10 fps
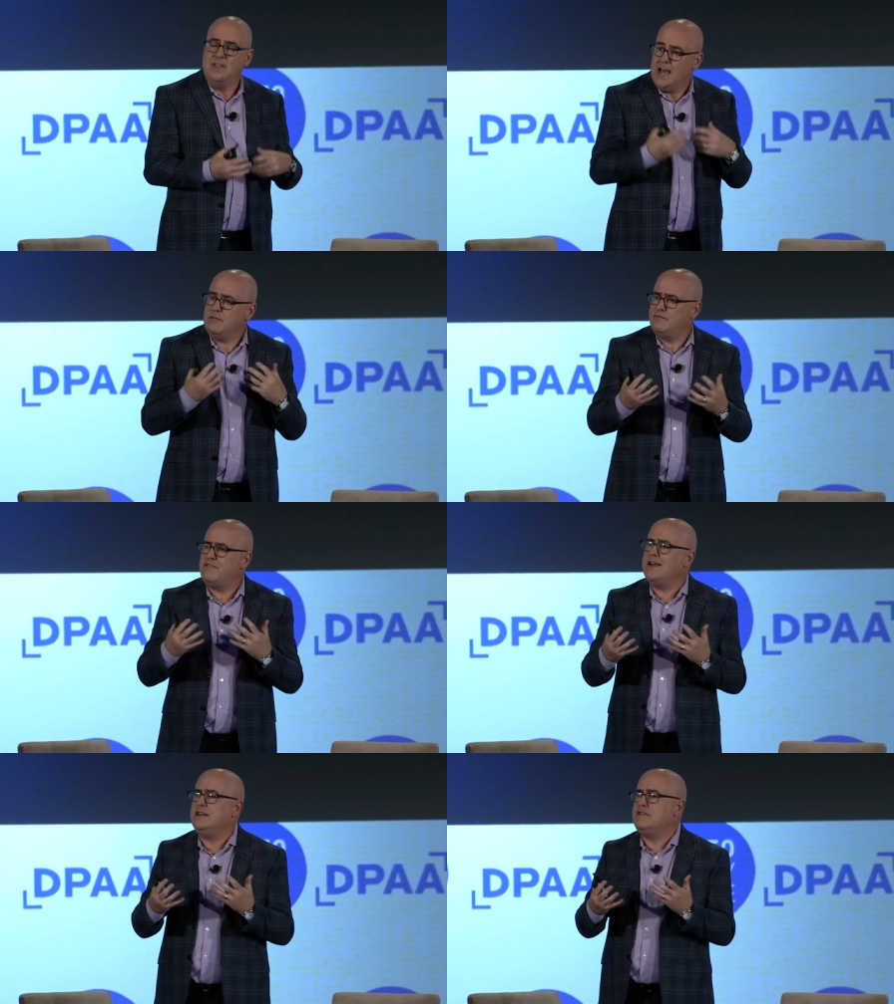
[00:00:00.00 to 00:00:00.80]
And then
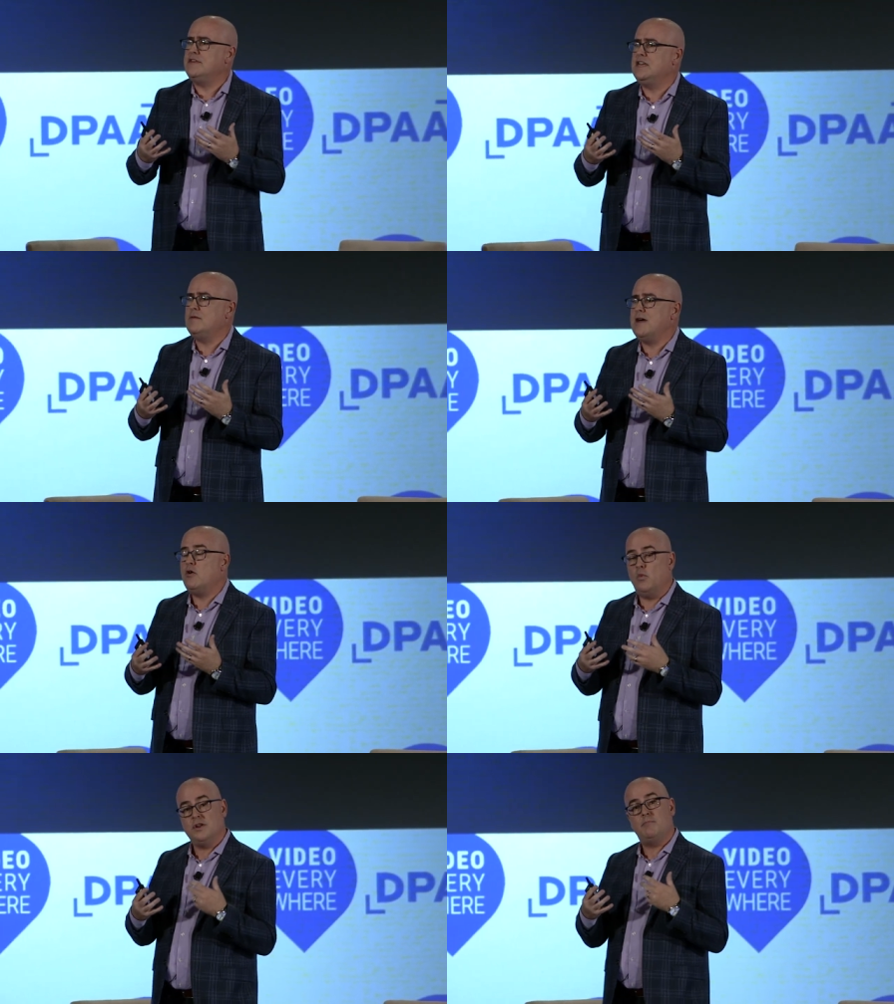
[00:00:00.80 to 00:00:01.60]
finally, thinking
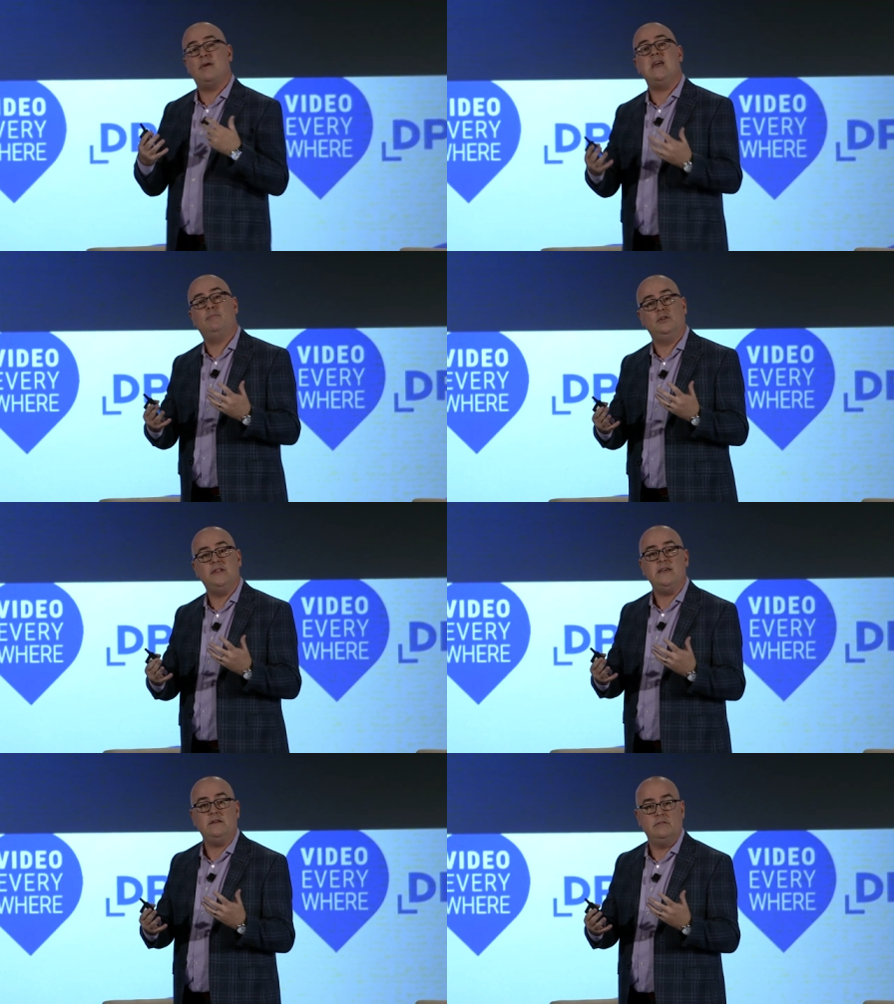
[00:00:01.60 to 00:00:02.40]
about what do people
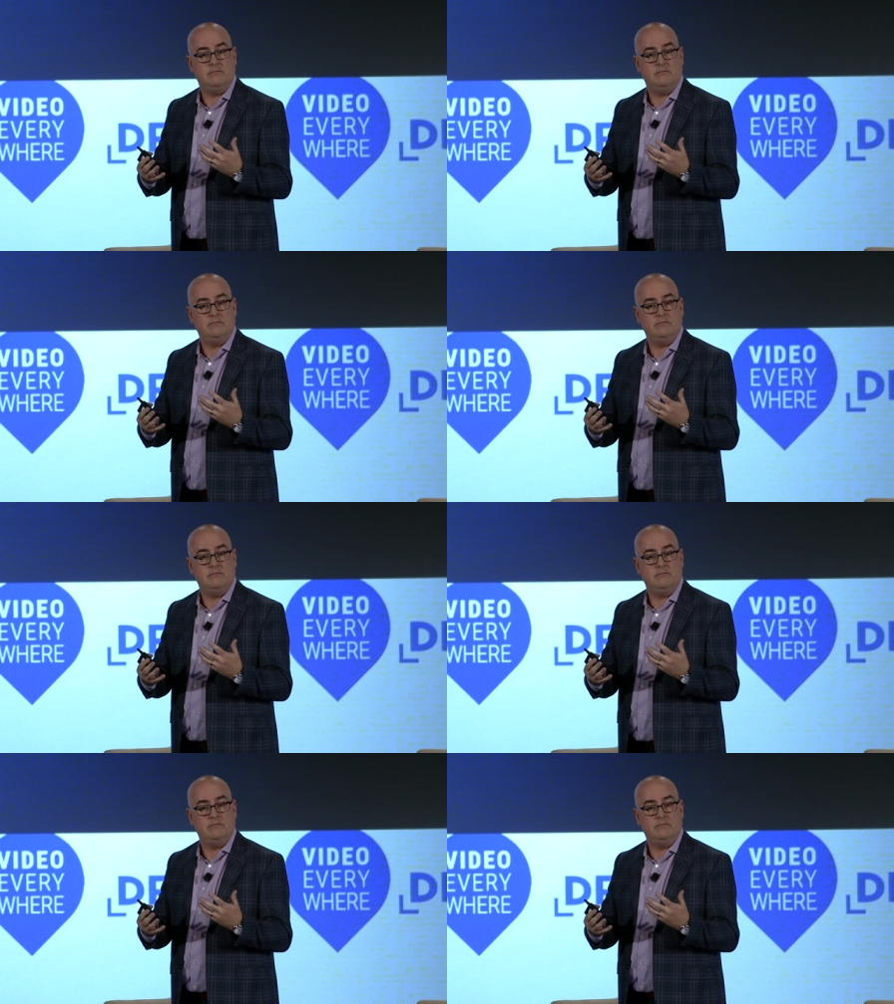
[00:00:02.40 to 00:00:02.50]
need?